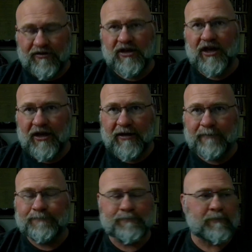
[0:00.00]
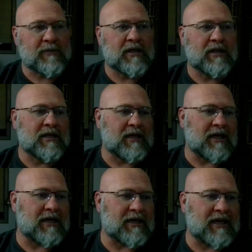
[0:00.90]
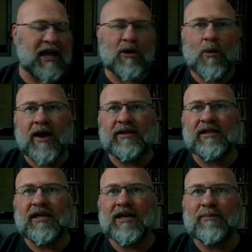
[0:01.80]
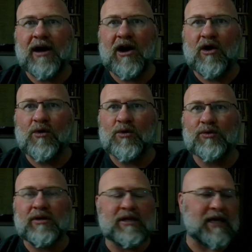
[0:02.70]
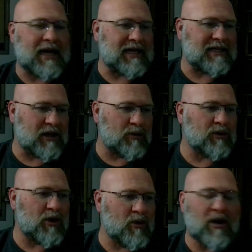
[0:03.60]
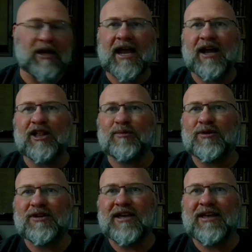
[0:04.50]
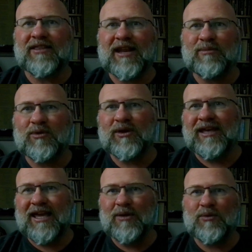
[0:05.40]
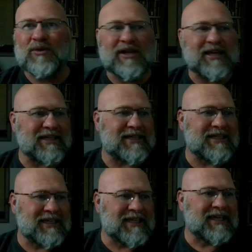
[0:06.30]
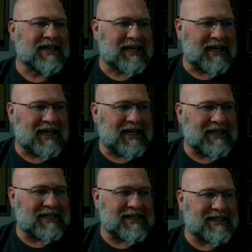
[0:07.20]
the gun. Can't wait to get my own. I don't know what caliber yet that I'm going to get one in, and